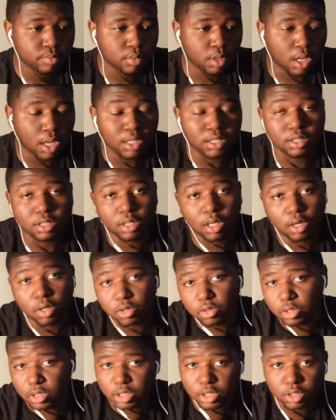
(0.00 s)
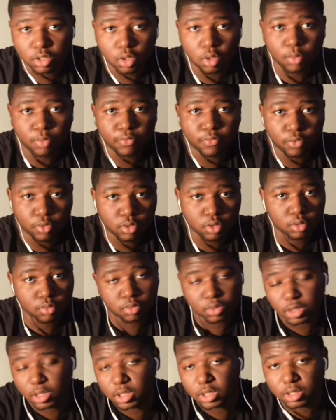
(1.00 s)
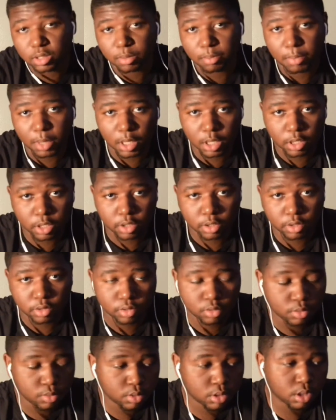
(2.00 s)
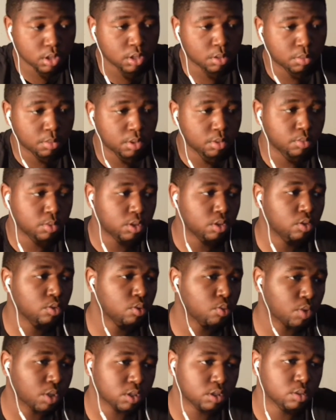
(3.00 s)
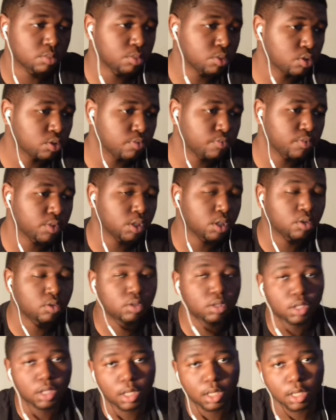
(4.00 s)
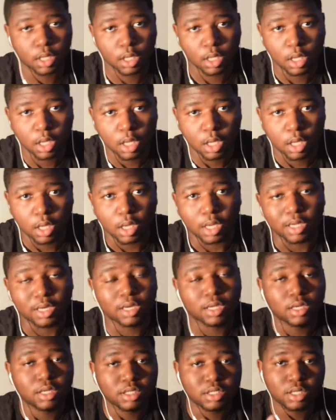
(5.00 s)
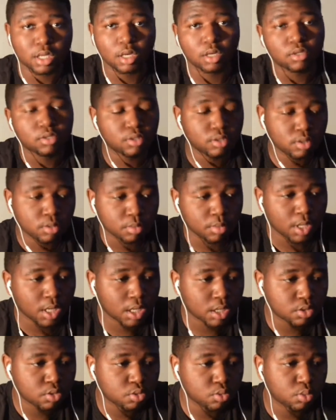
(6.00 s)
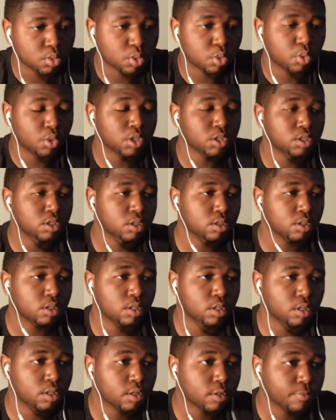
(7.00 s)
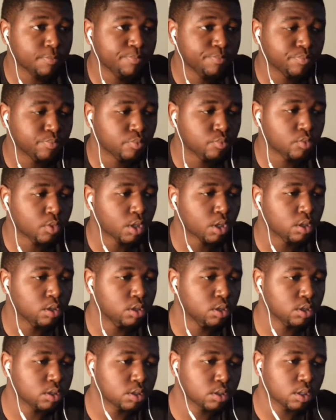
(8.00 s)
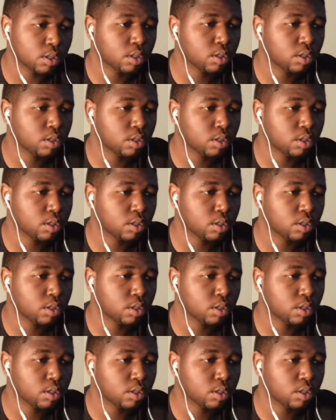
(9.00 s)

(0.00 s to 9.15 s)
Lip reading: I heard this song before, you know what I'm saying? It's a banger, you know what I'm saying? But we gonna watch the music video today. And shout out to them guys who requested these